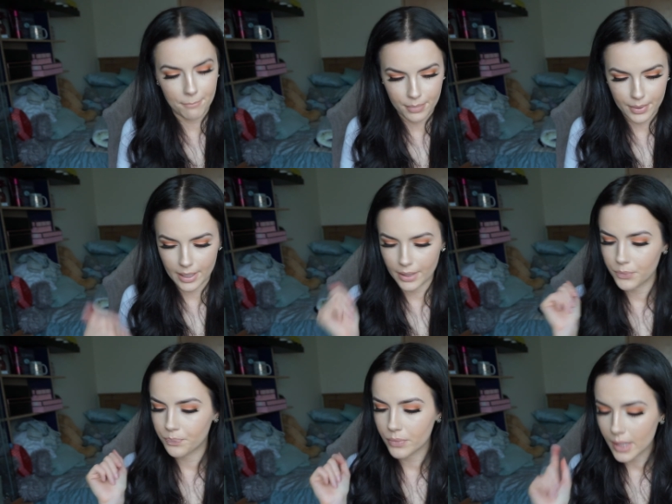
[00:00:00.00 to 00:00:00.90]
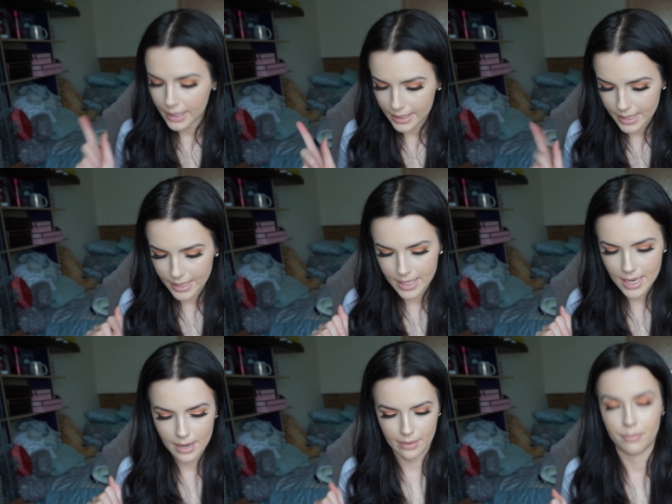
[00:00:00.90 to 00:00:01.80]
but
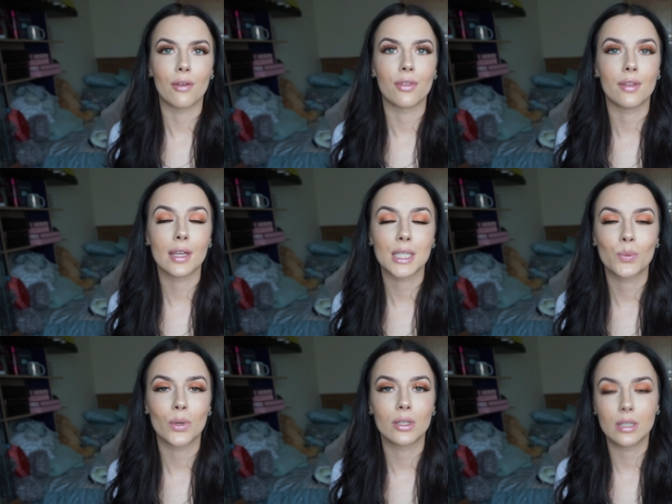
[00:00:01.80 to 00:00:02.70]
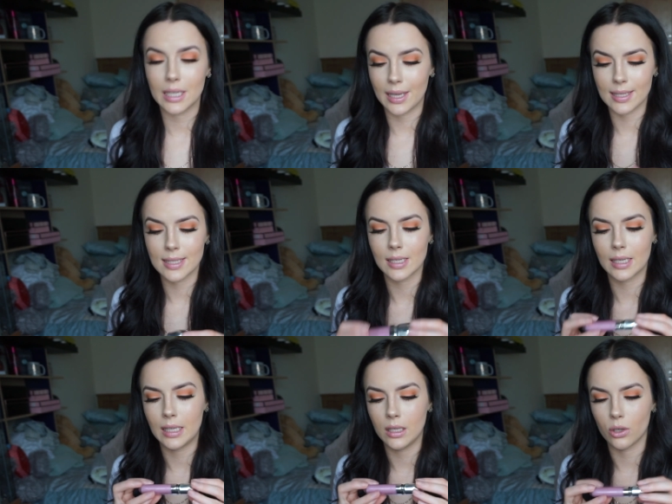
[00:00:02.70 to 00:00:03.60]
yeah. The next one is
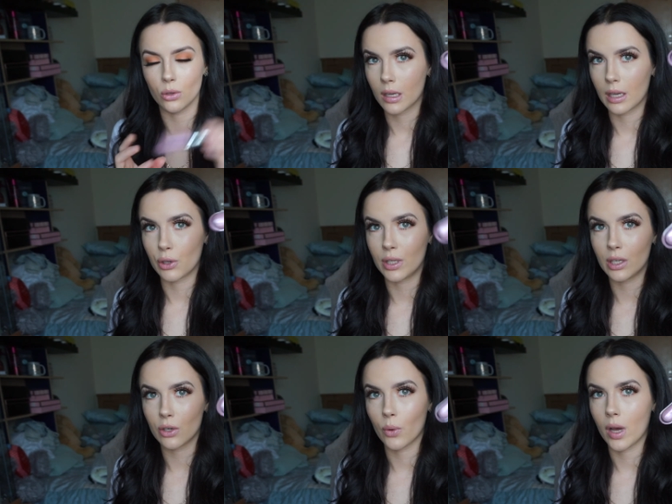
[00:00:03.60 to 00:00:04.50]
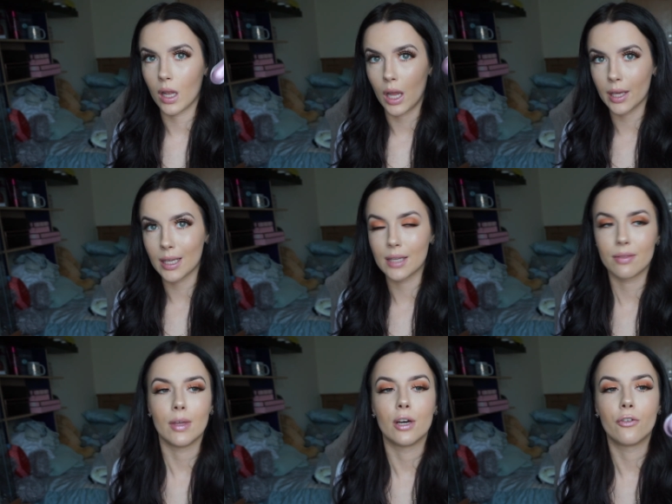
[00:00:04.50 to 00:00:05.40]
Kiko. Now Kiko, I like
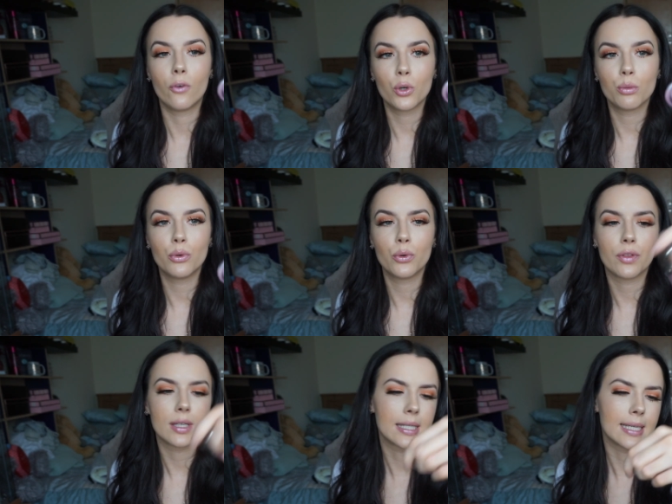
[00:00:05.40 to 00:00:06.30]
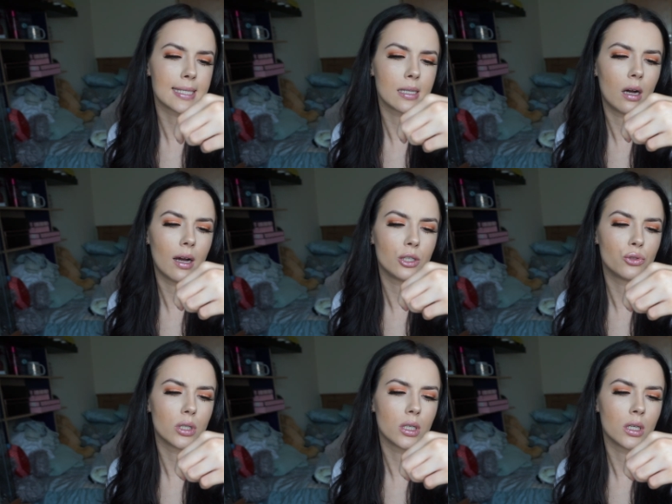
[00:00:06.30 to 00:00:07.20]
they're affordable. This is
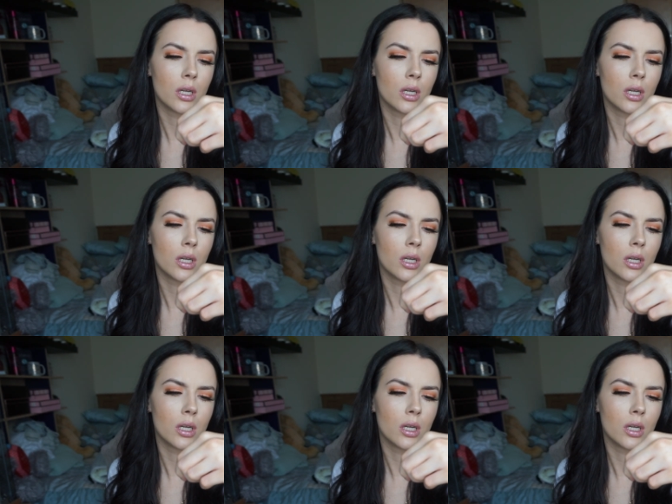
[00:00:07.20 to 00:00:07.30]
Hydra